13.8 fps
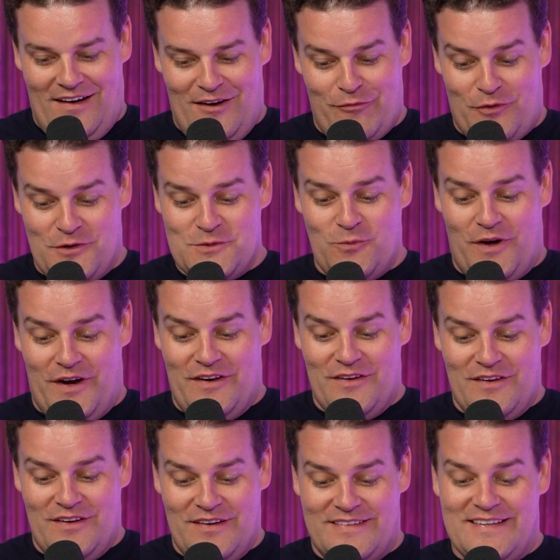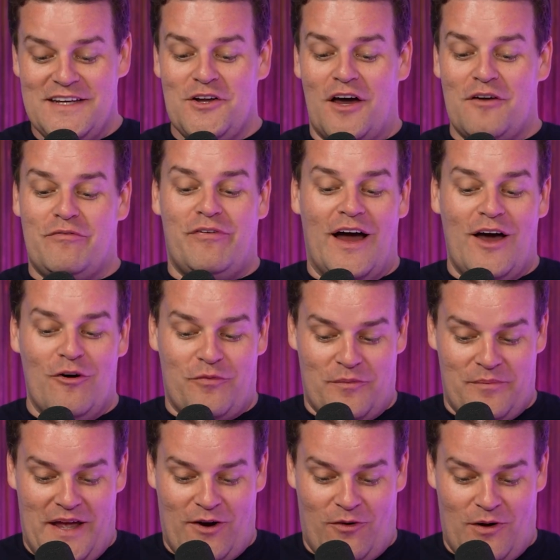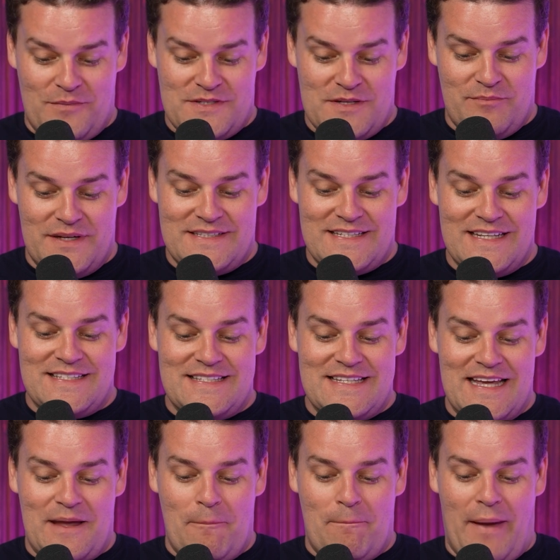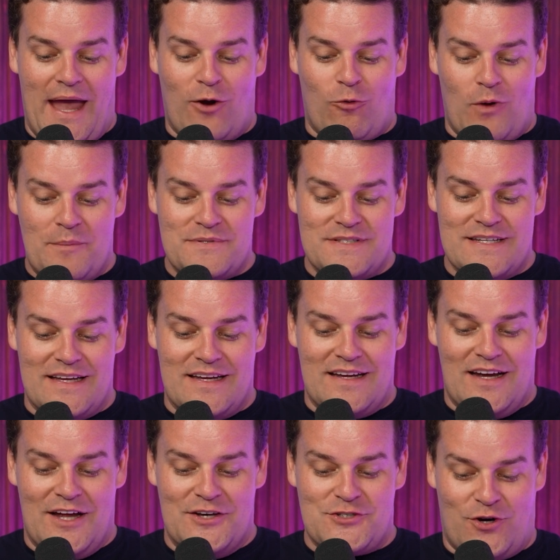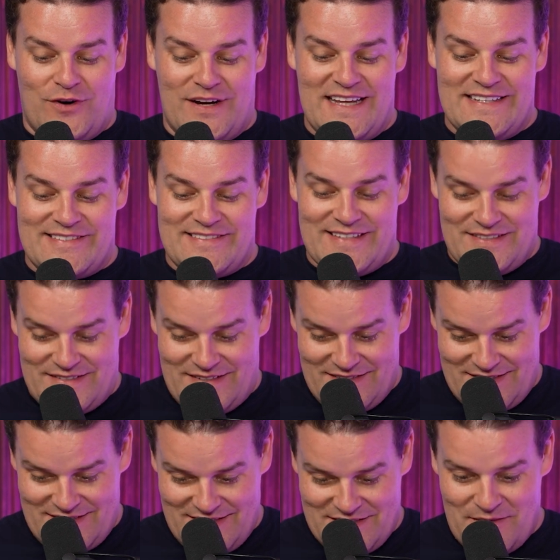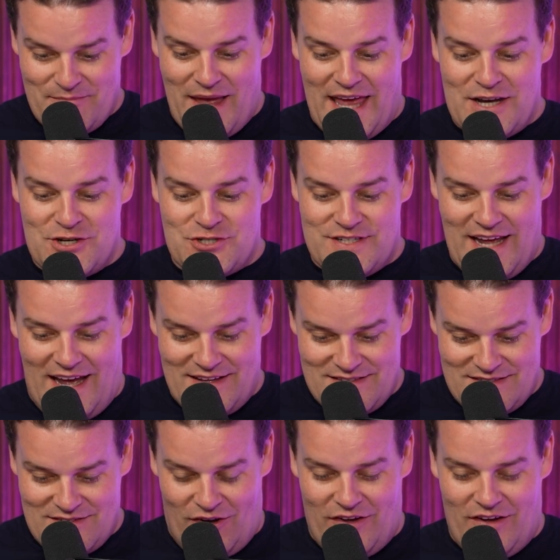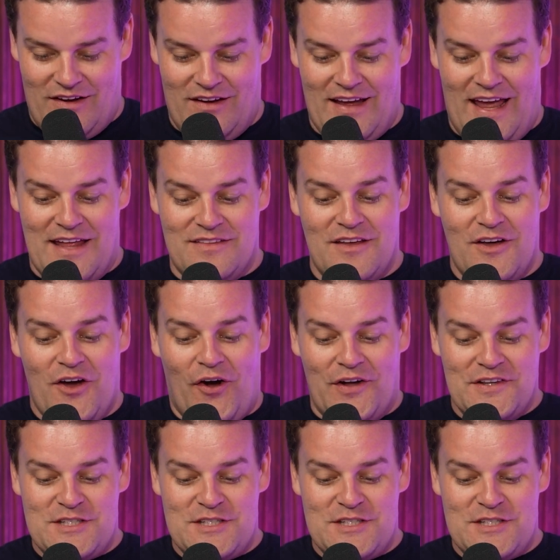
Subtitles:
First one, did not file for bankruptcy, but did seek bankruptcy attorney assistant to manage debts and on